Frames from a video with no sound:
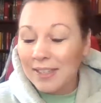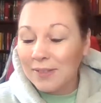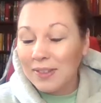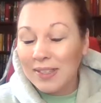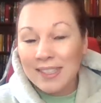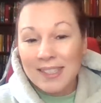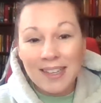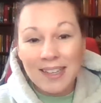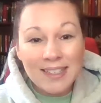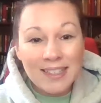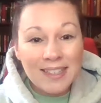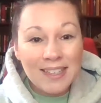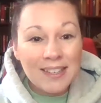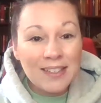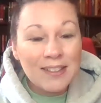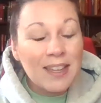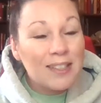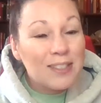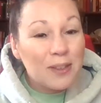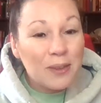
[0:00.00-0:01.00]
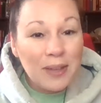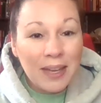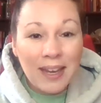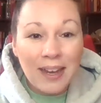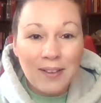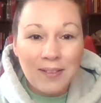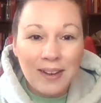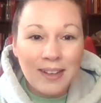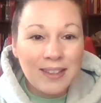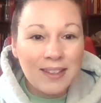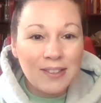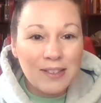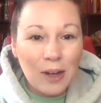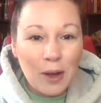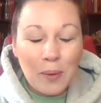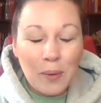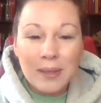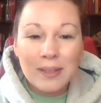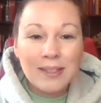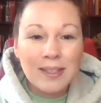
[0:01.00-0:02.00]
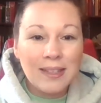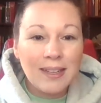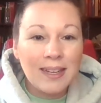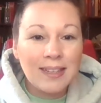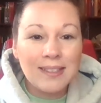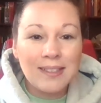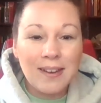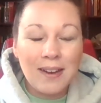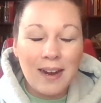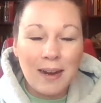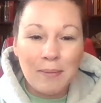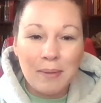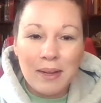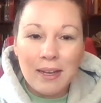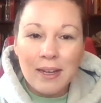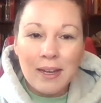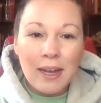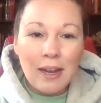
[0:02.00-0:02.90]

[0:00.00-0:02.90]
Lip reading: And if it doesn't, that's okay. Right. There's always the next time.